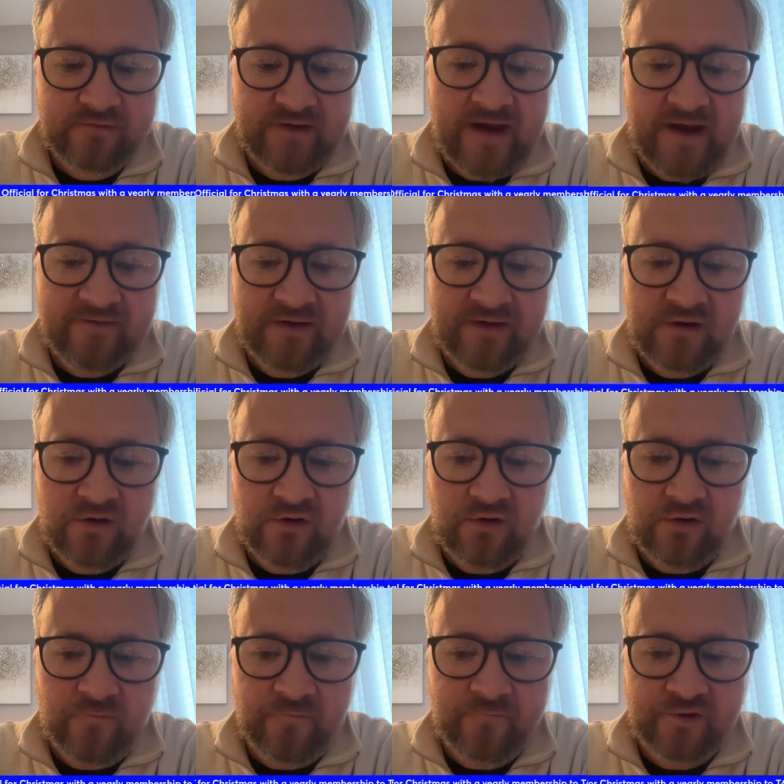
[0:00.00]
tactic
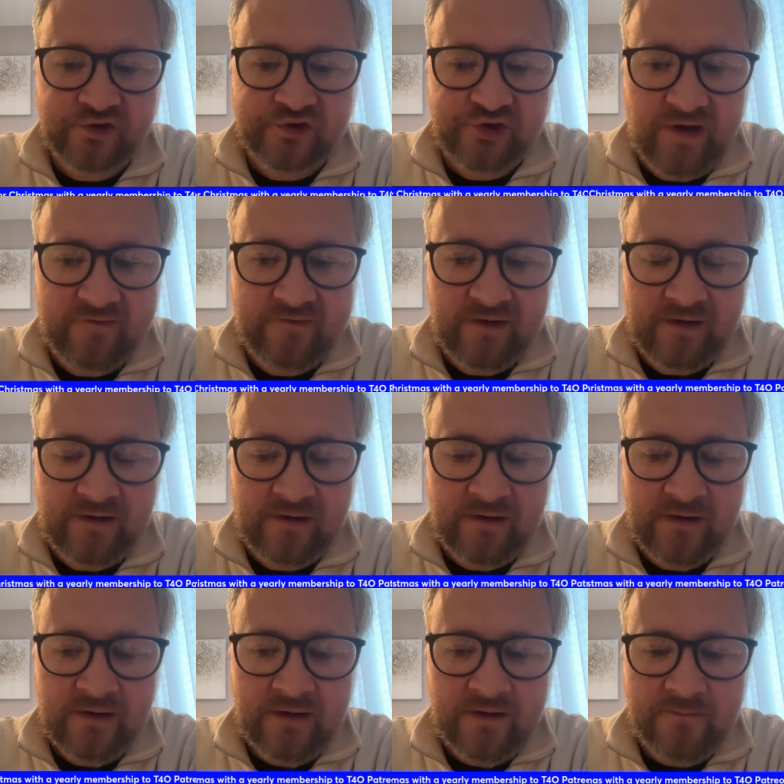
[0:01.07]
of
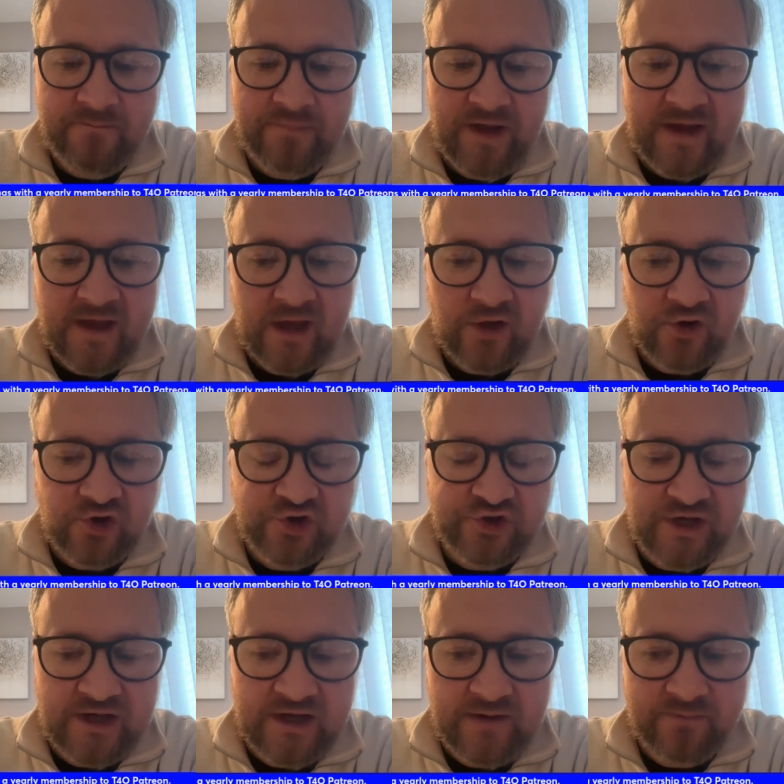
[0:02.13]
frustrating, being in a good
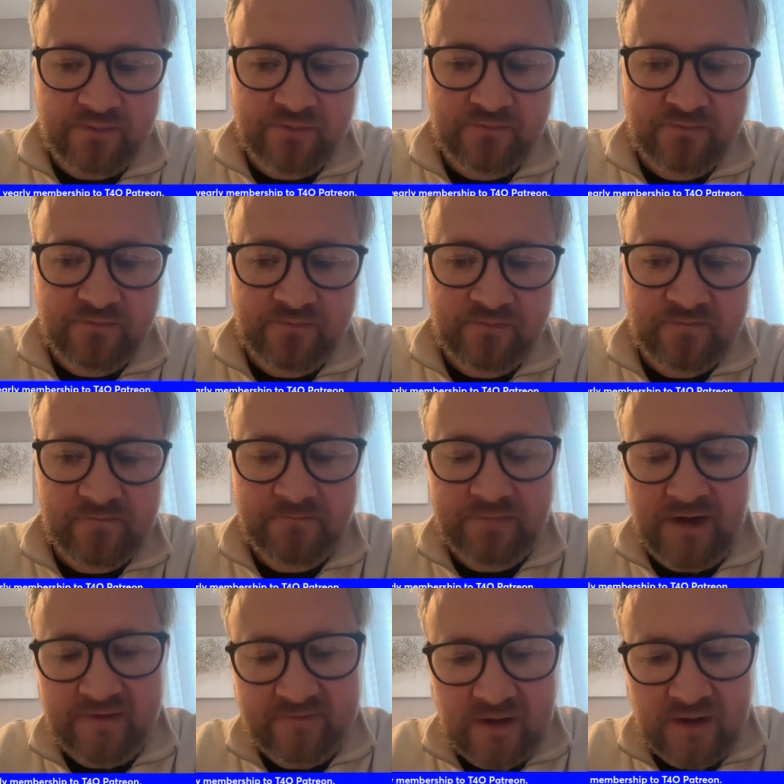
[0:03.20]
shape,
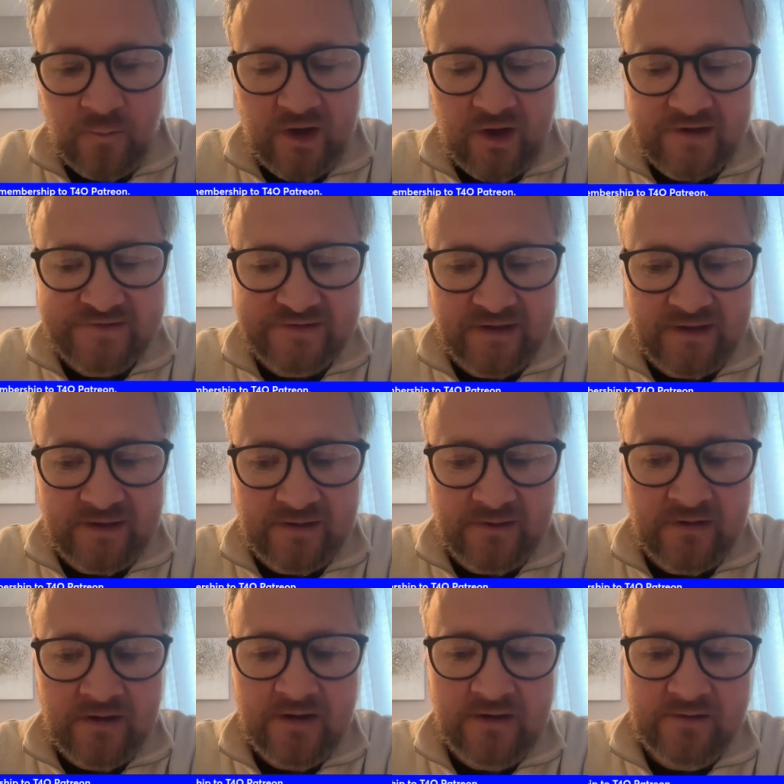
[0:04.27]
bit of time
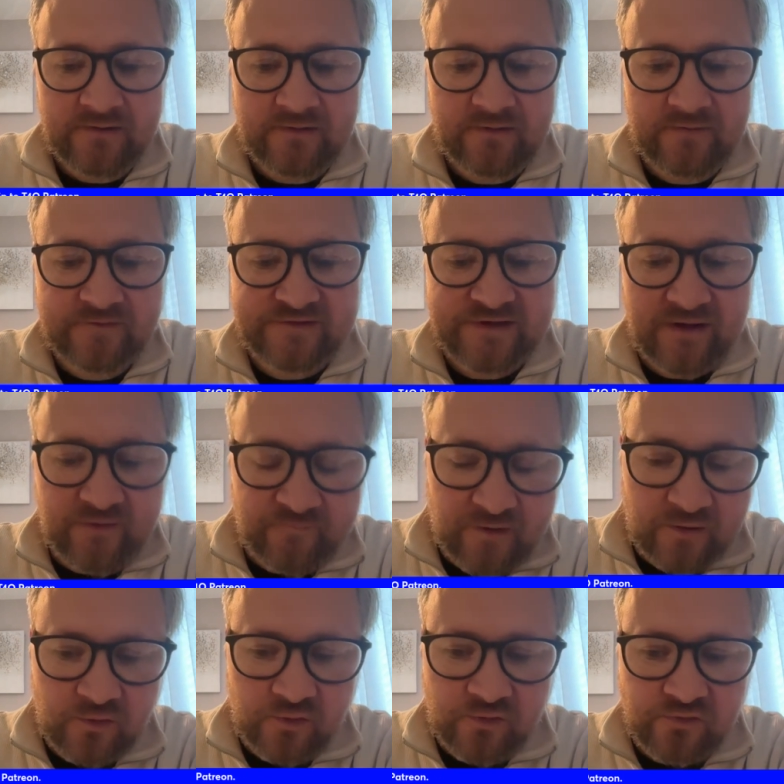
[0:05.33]
wasting, silly
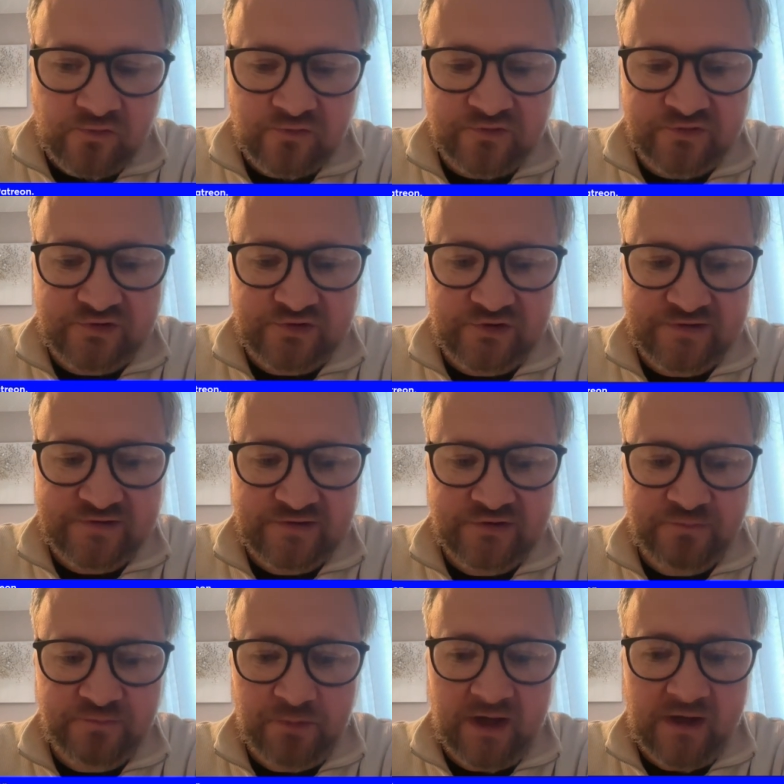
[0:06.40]
fouls just to
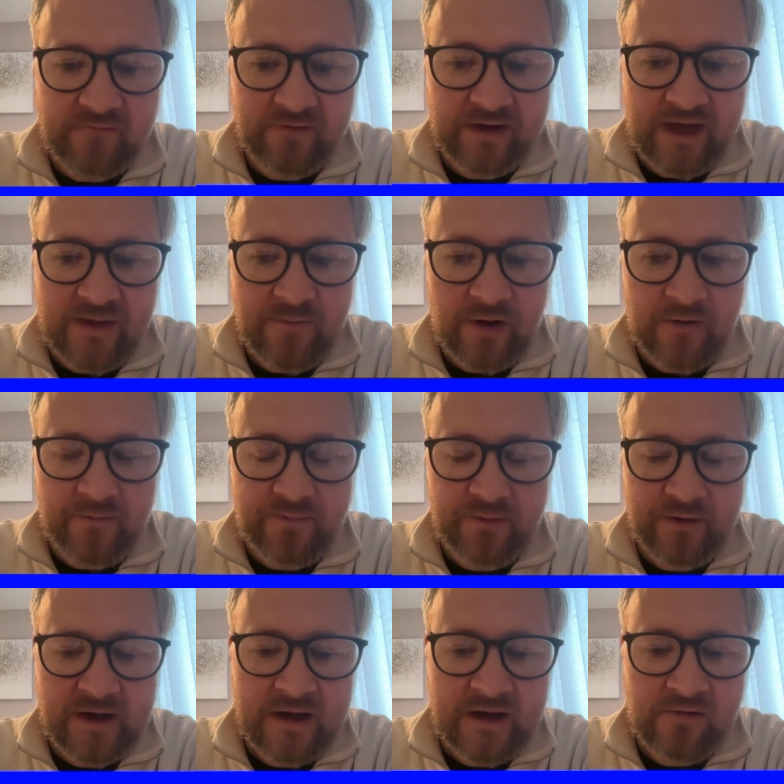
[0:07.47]
break the game up,
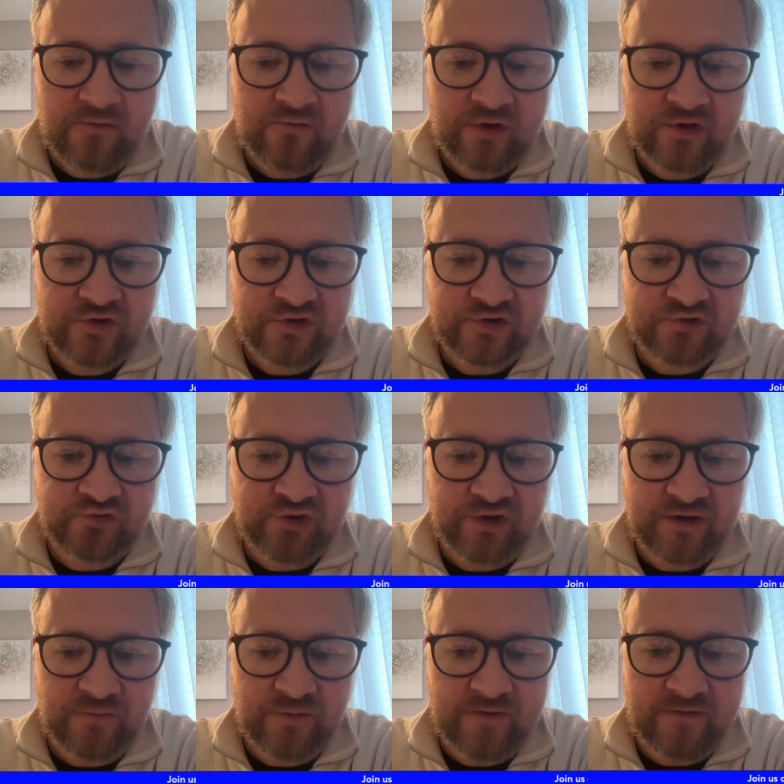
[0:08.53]
and Rangers
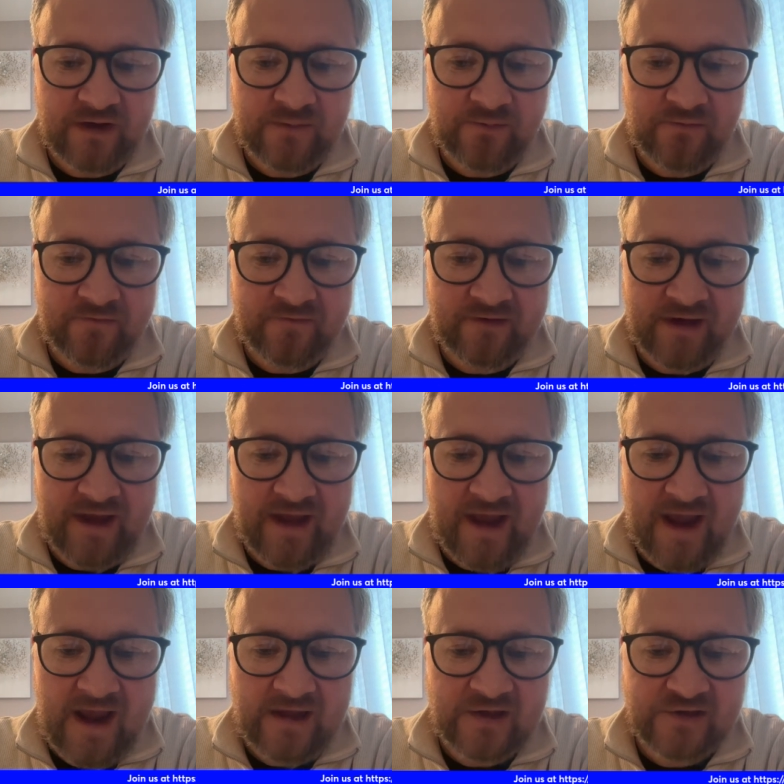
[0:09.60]
really weren't able to get
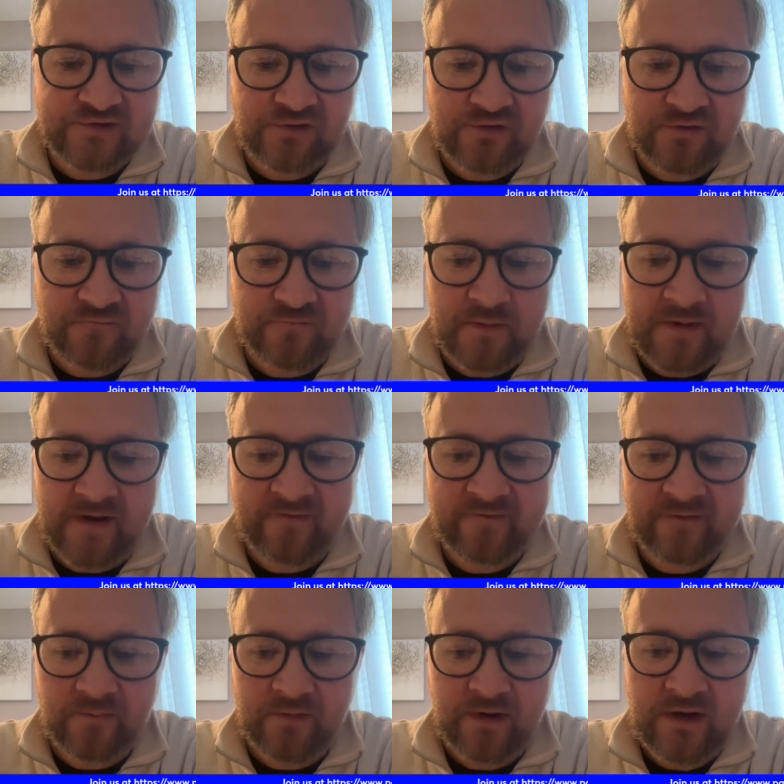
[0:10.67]
any sort of
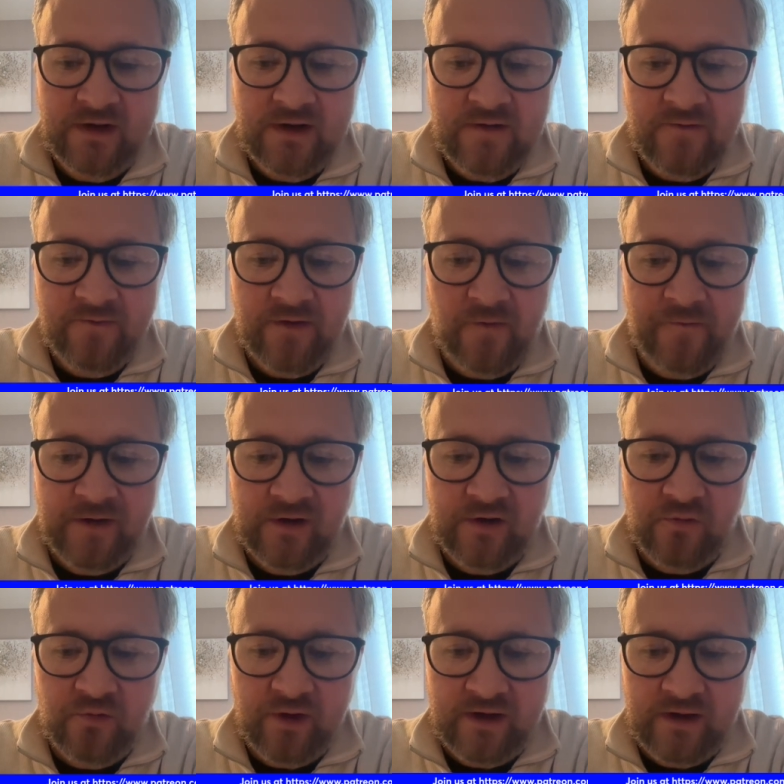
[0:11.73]
momentum, nothing
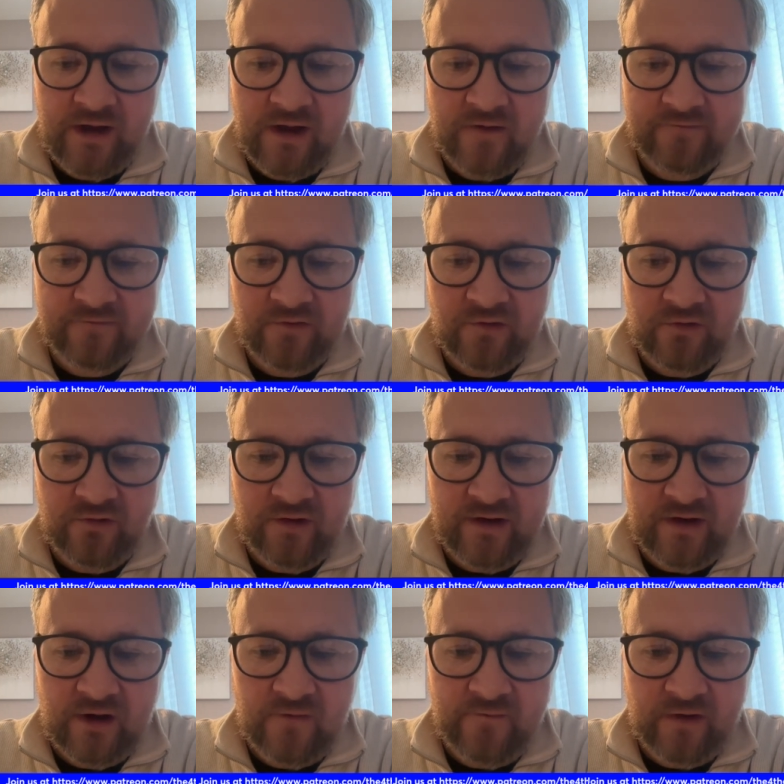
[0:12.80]
going at all
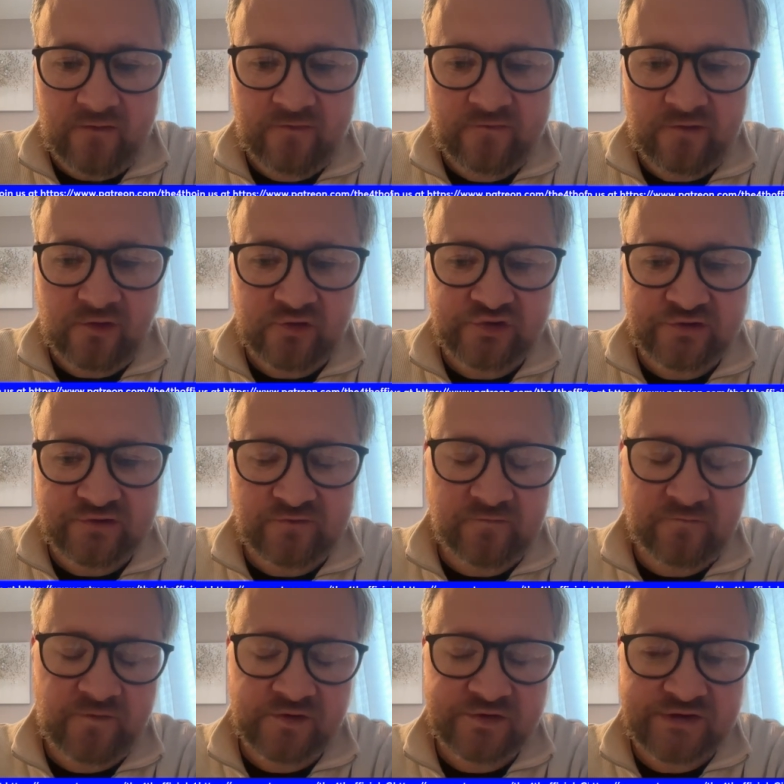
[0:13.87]
in another turgid
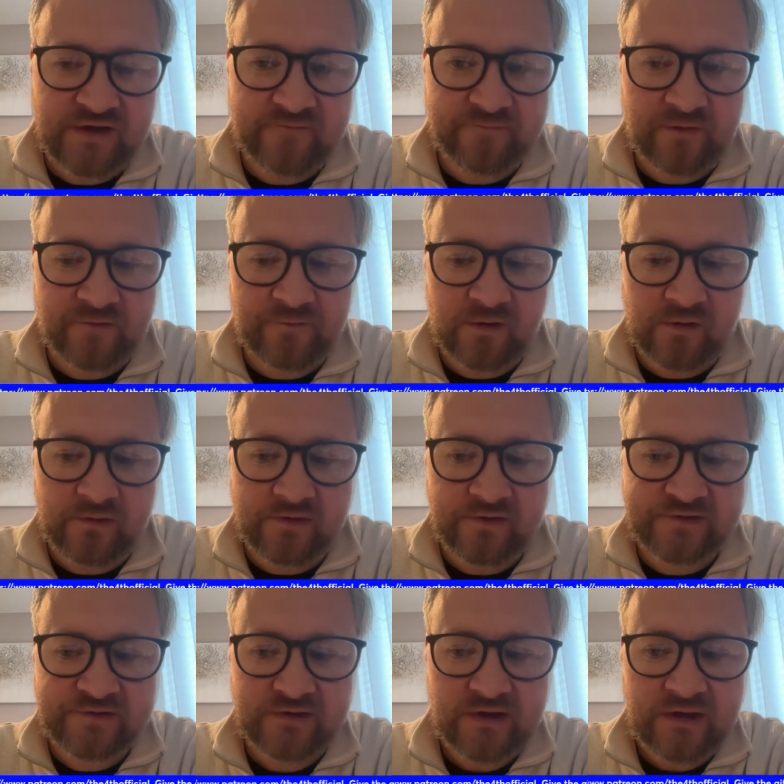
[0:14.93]
first half
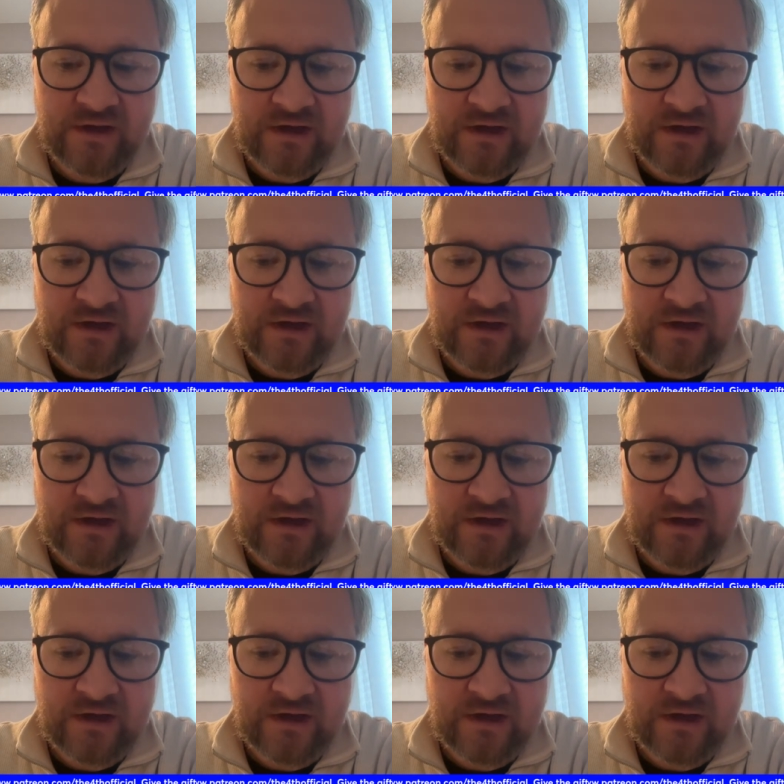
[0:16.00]
performance.